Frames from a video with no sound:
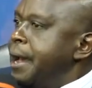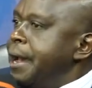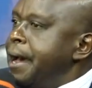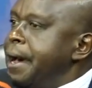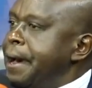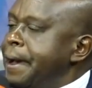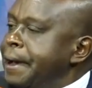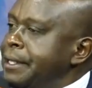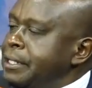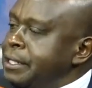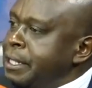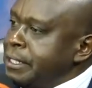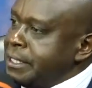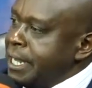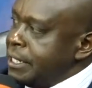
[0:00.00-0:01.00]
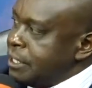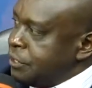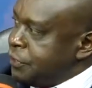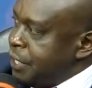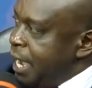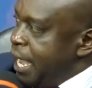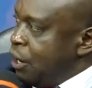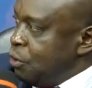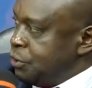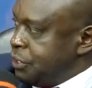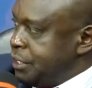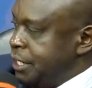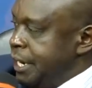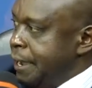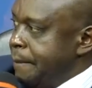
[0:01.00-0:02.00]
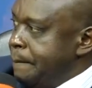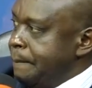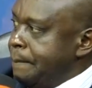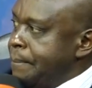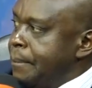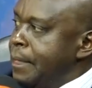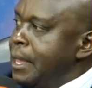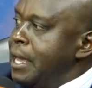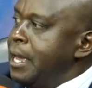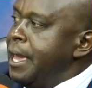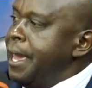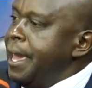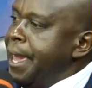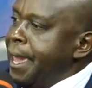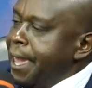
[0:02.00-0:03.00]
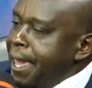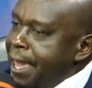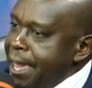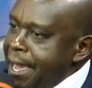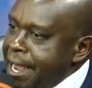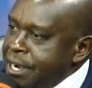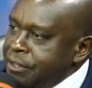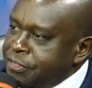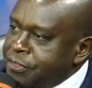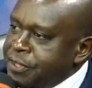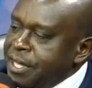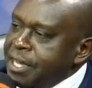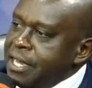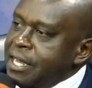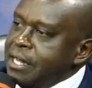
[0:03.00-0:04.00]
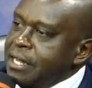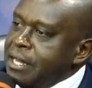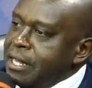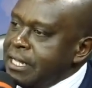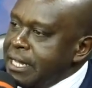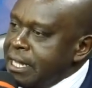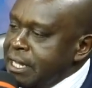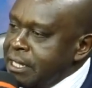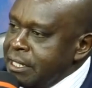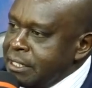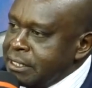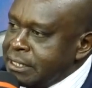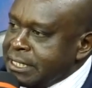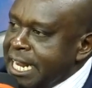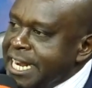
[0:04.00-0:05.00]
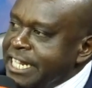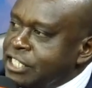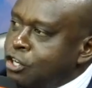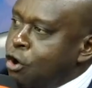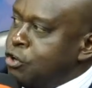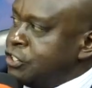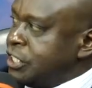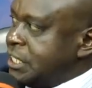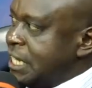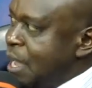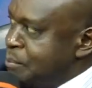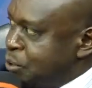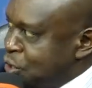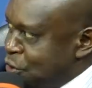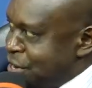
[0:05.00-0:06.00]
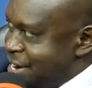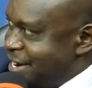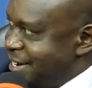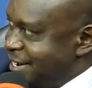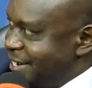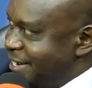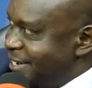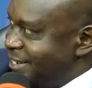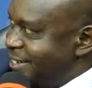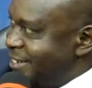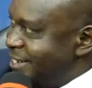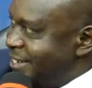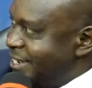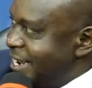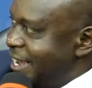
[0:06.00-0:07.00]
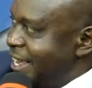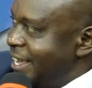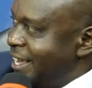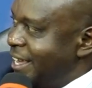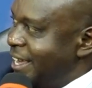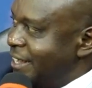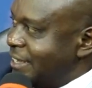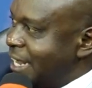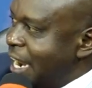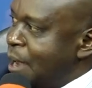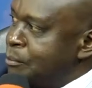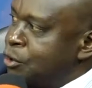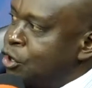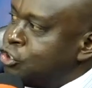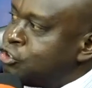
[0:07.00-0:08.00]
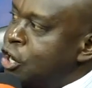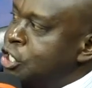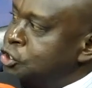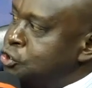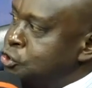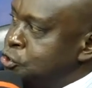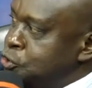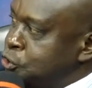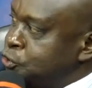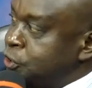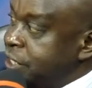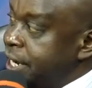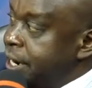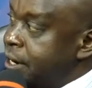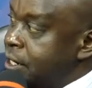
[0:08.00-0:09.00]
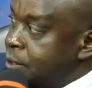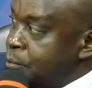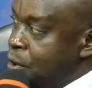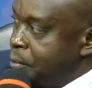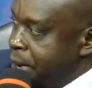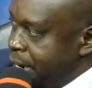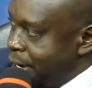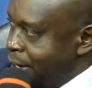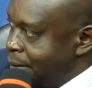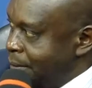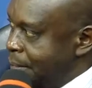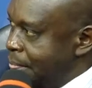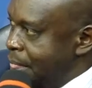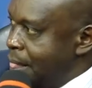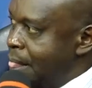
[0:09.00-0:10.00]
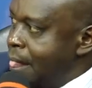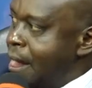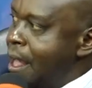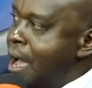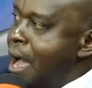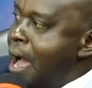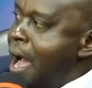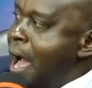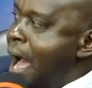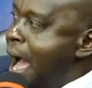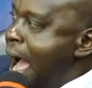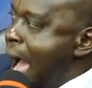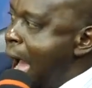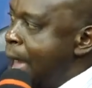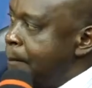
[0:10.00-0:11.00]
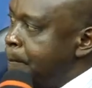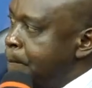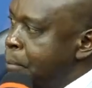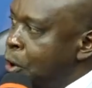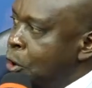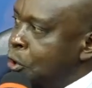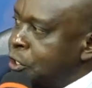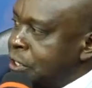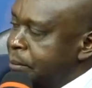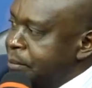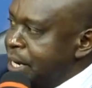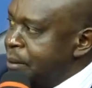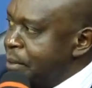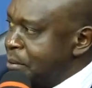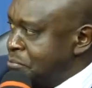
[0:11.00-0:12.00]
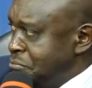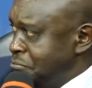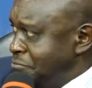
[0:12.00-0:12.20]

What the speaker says: The other thing I consider, anything that is consumption that I'm not going to use to generate more money, I borrow the minimum.